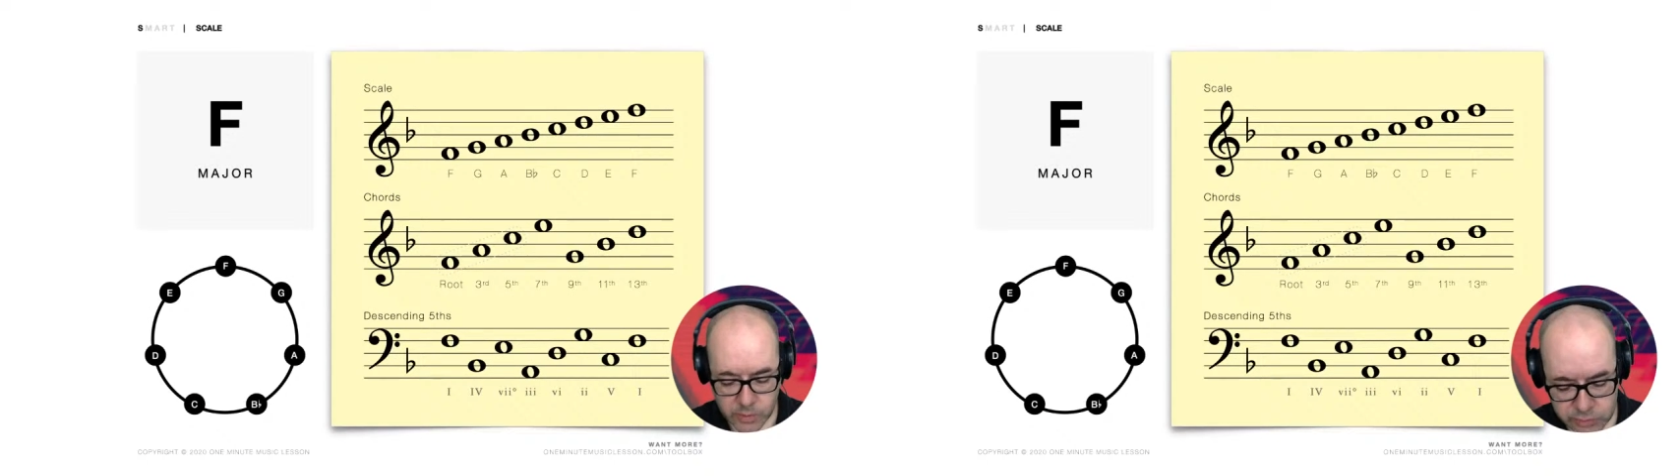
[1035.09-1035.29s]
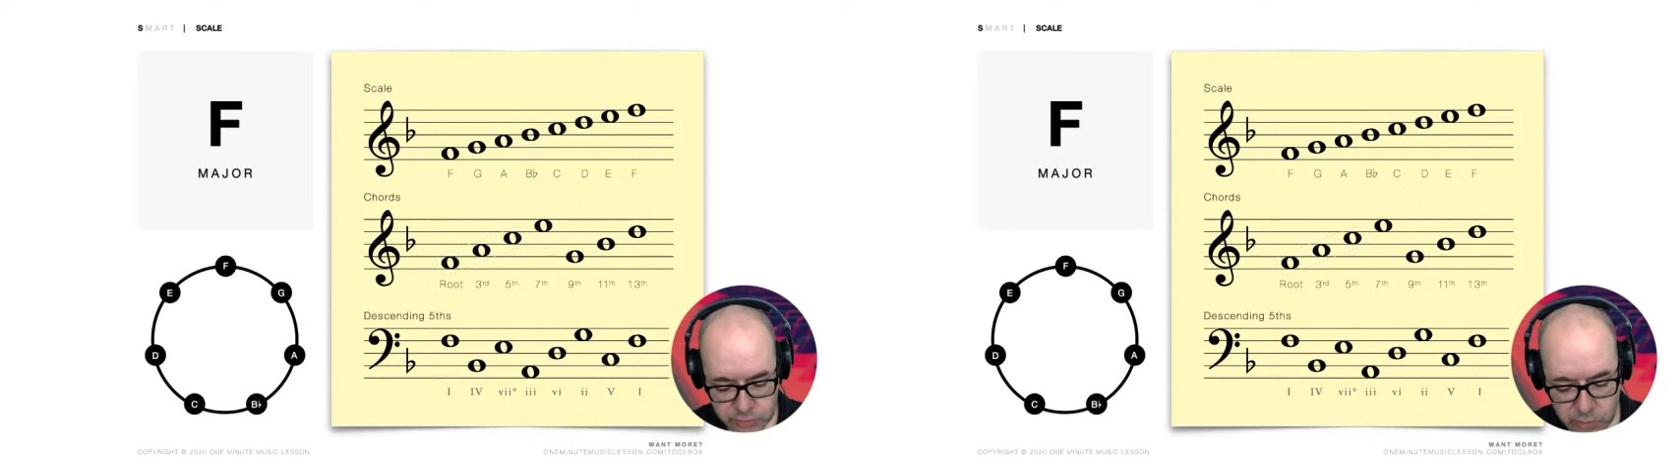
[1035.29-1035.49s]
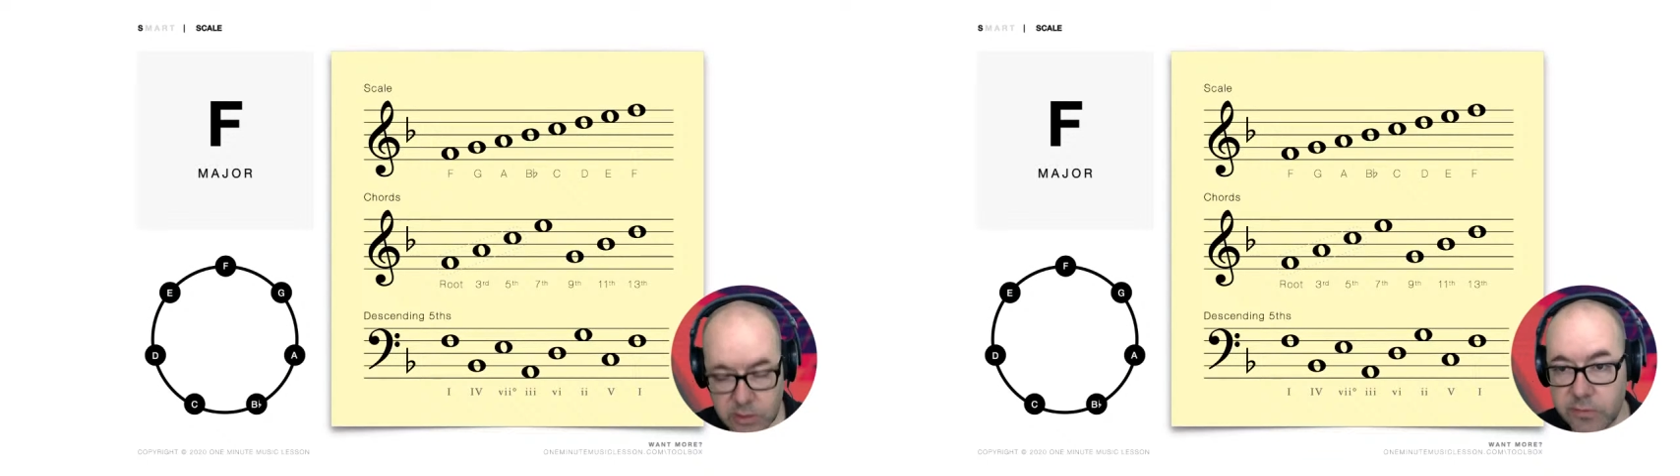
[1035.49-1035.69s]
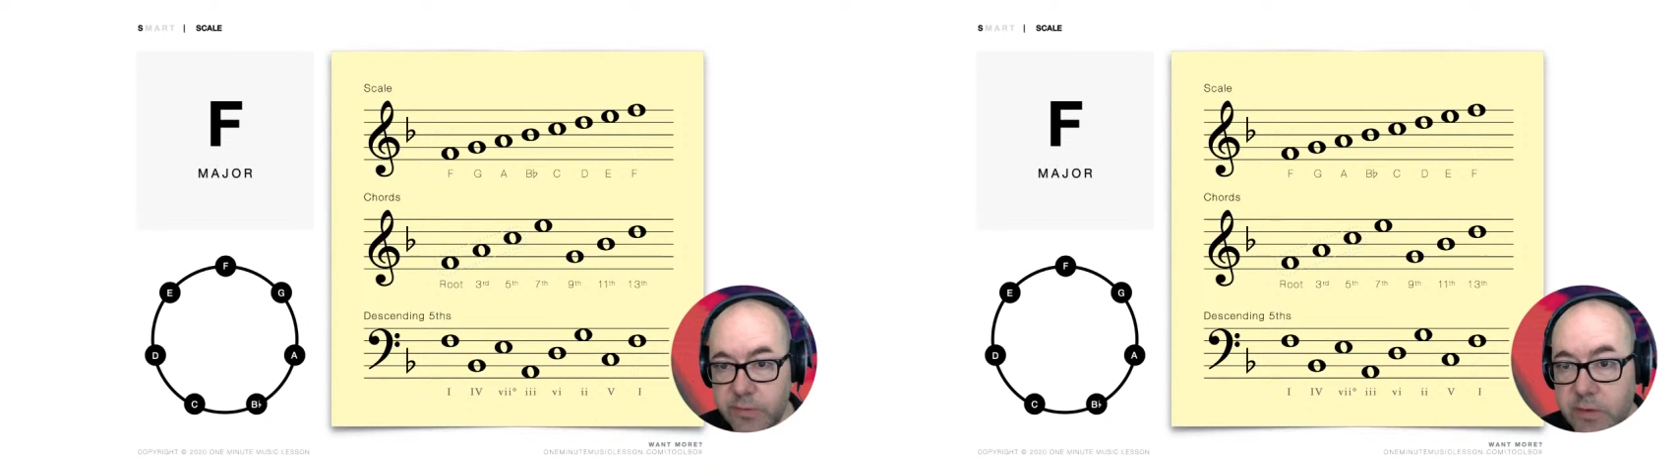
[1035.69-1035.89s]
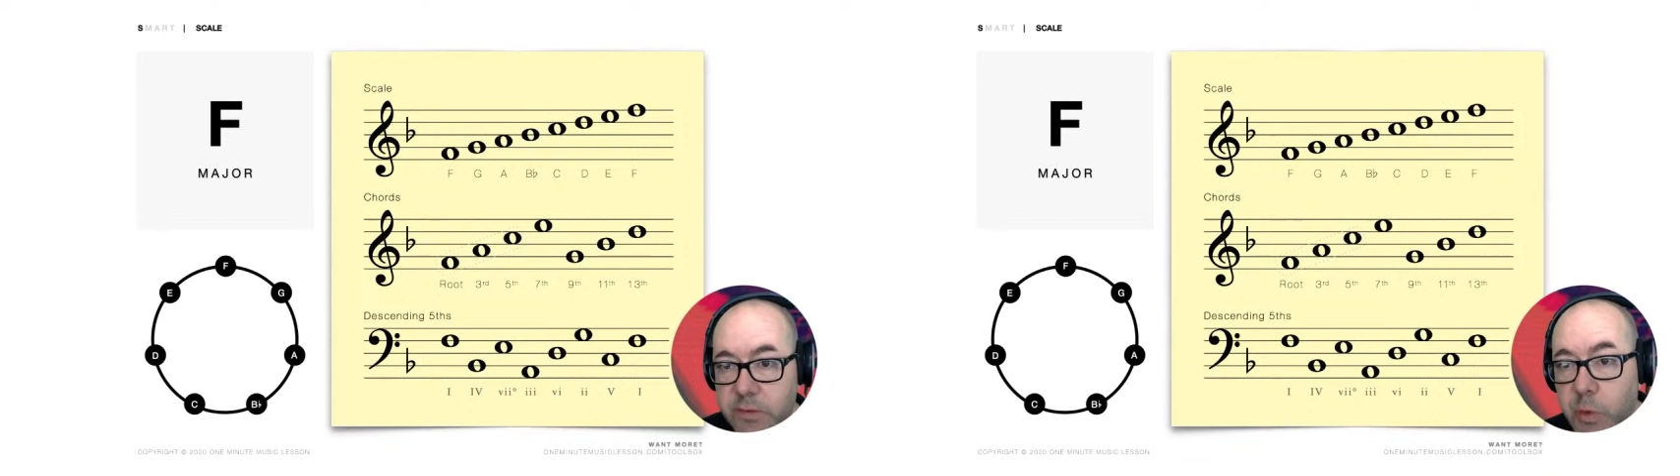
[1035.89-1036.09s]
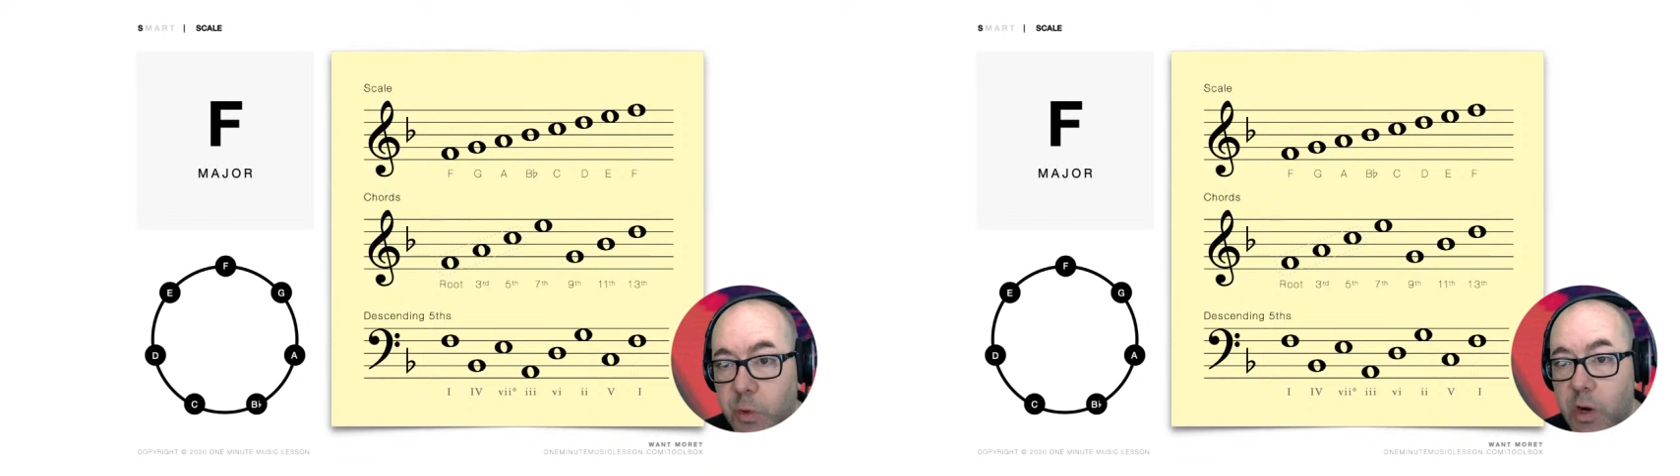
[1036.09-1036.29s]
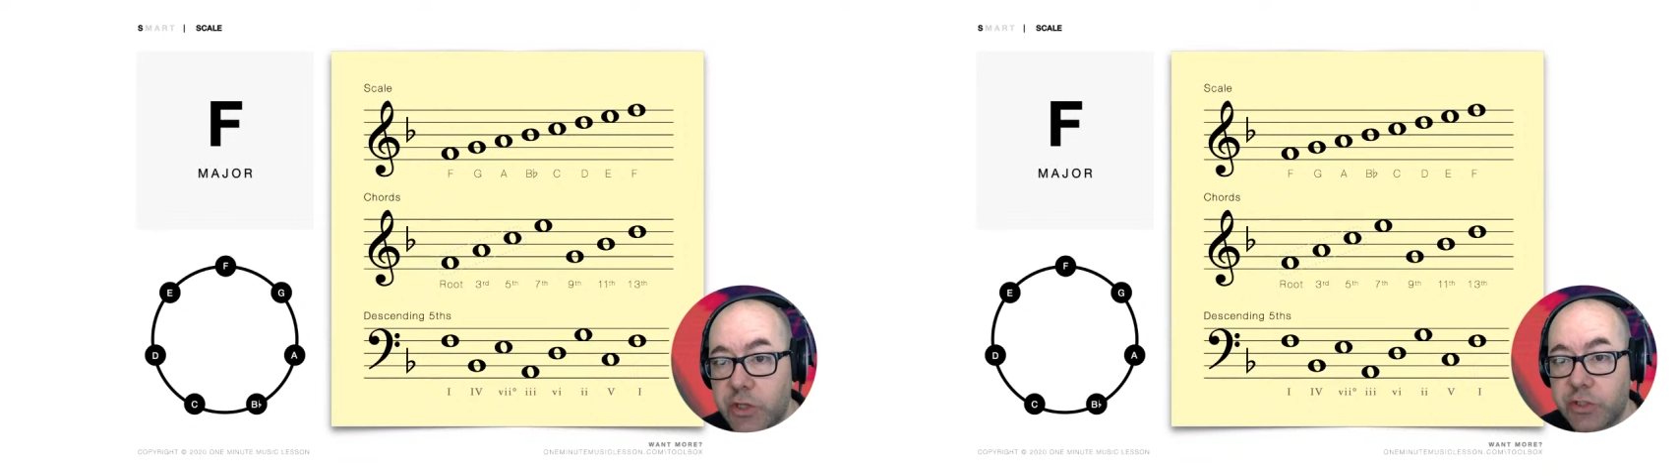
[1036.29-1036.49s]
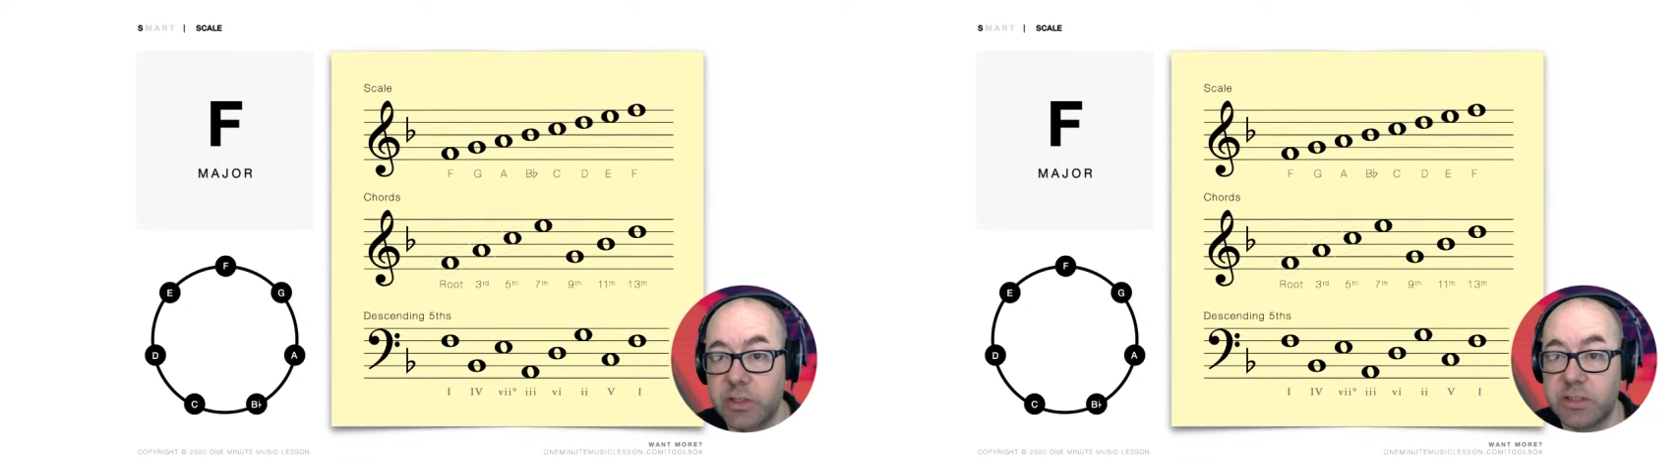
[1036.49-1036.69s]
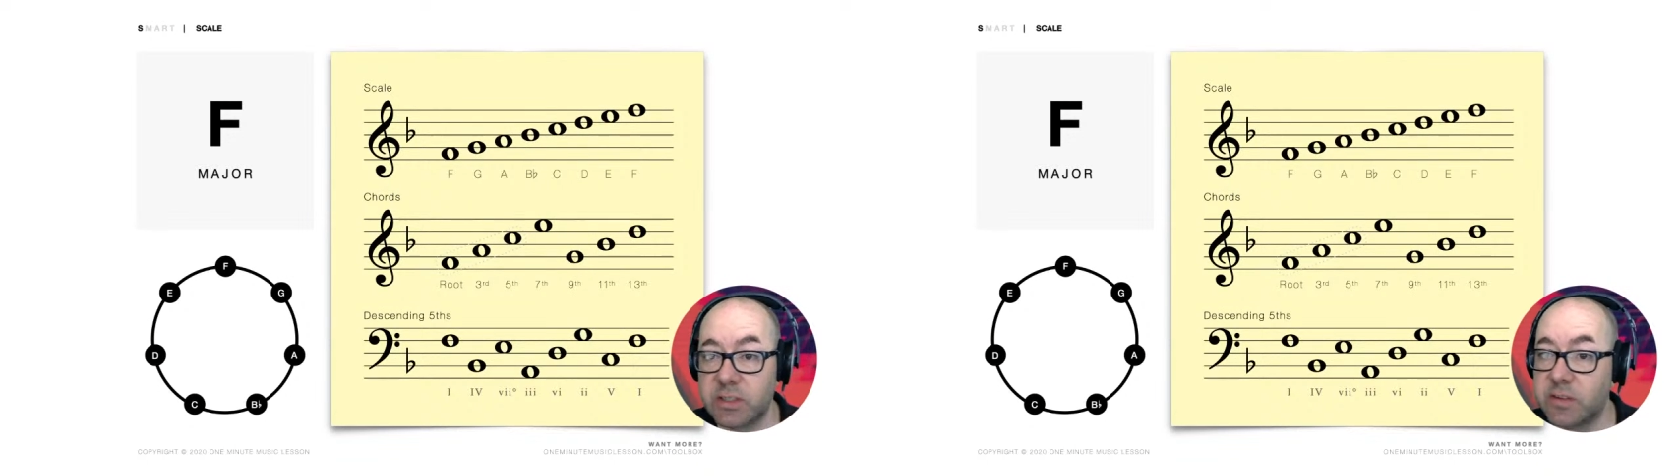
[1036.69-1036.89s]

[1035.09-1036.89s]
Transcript: what a circle of fifths progression is,